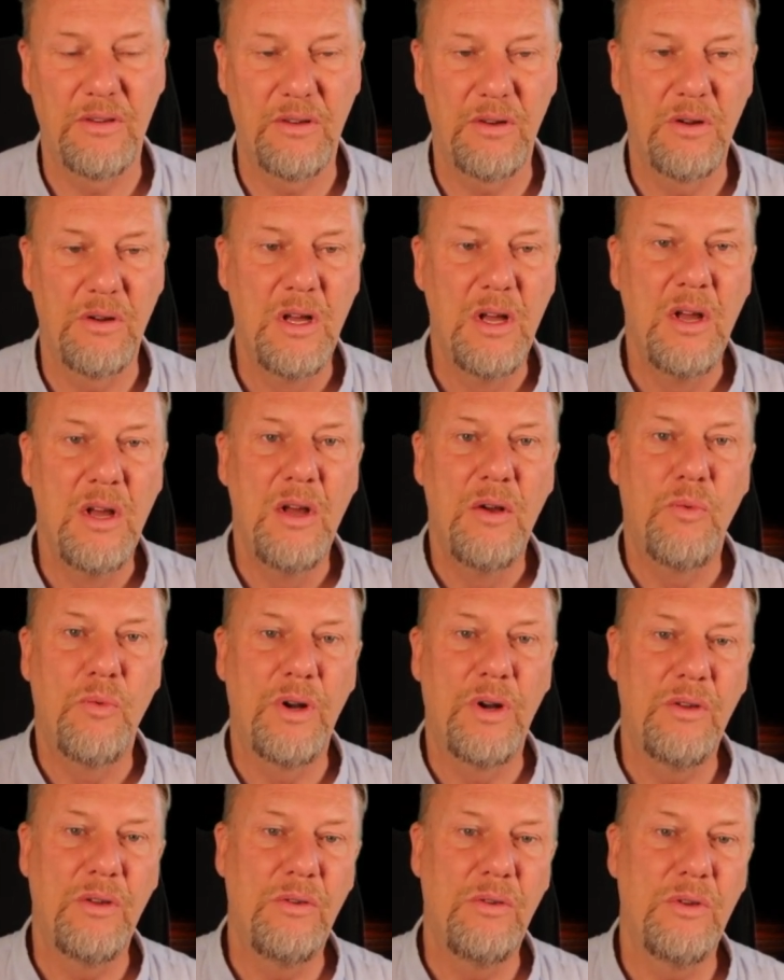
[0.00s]
So
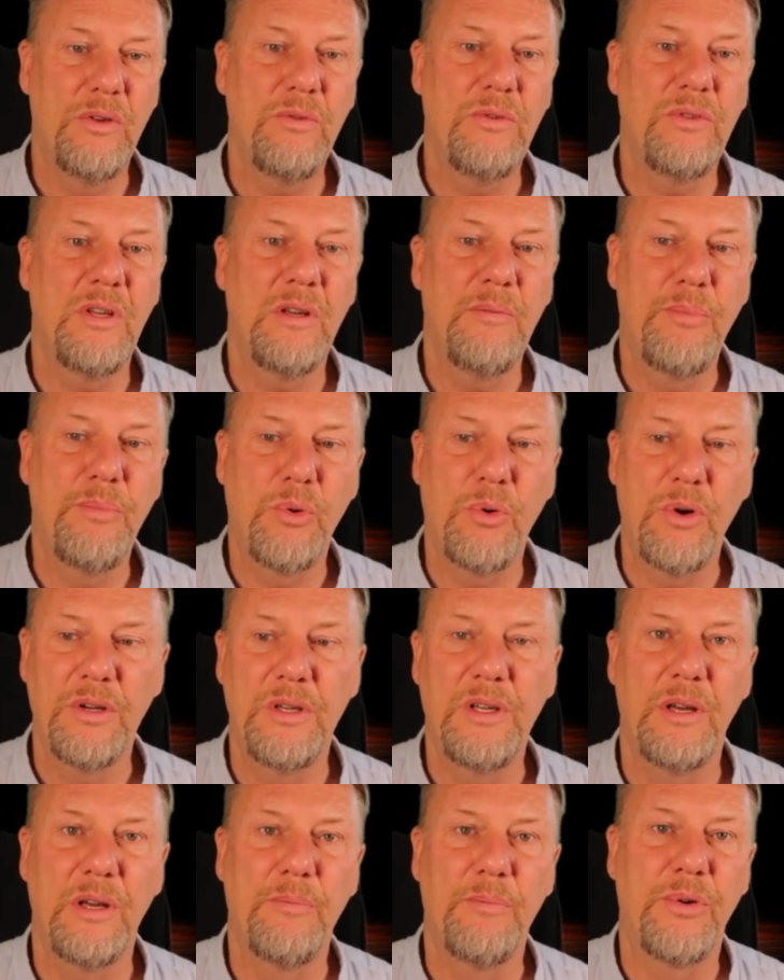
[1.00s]
when you're using
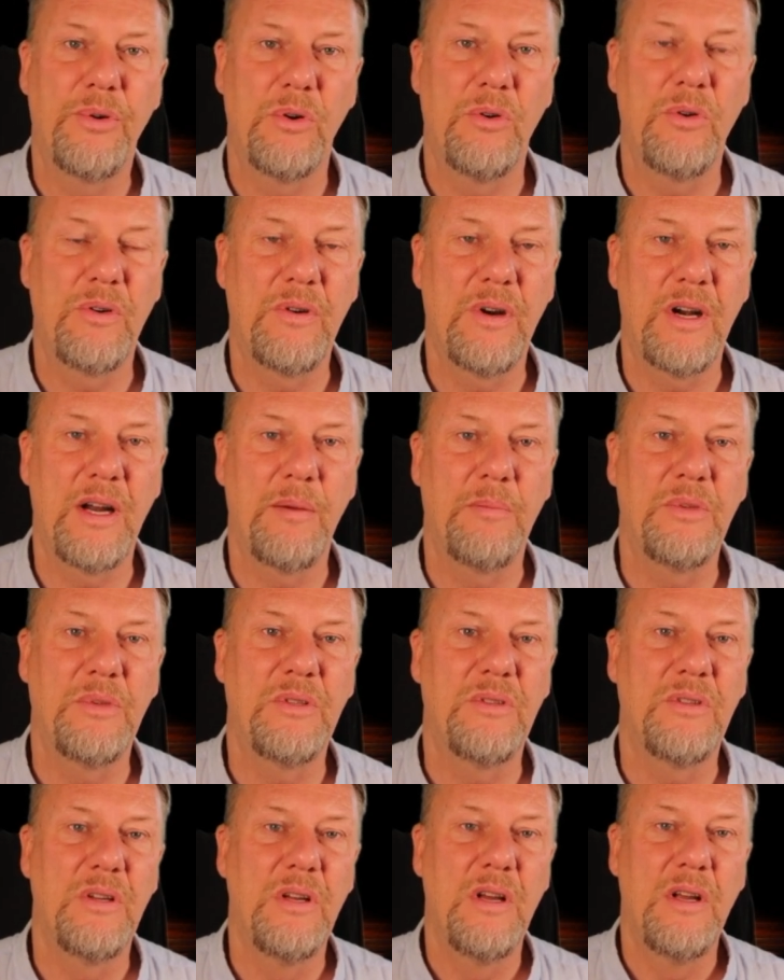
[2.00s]
porting
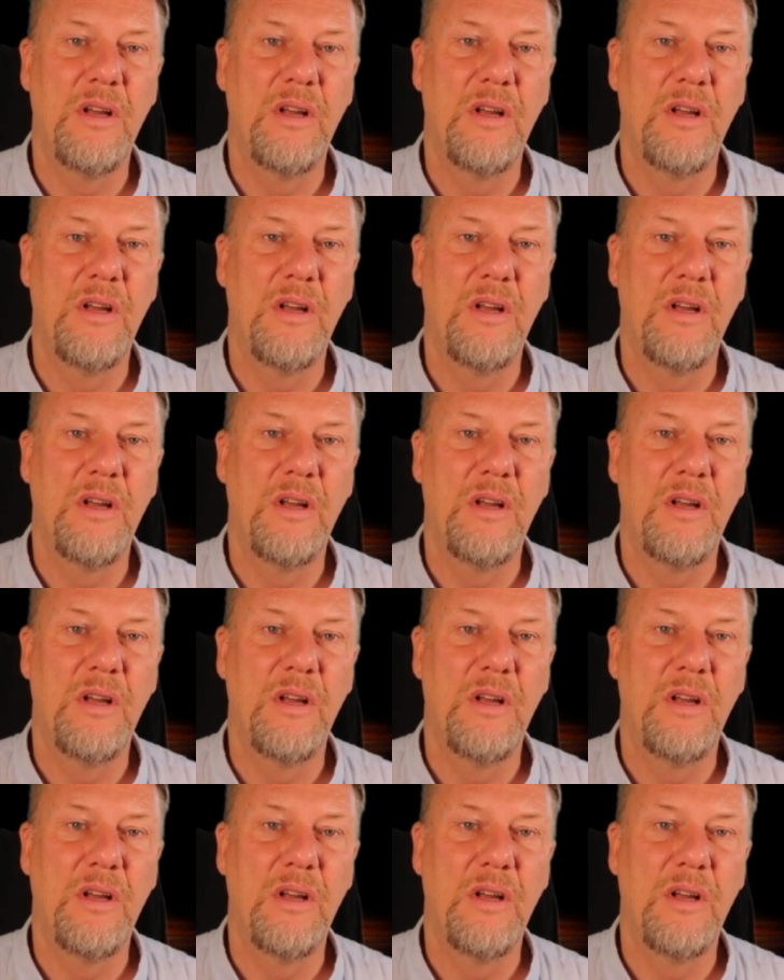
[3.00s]
programs,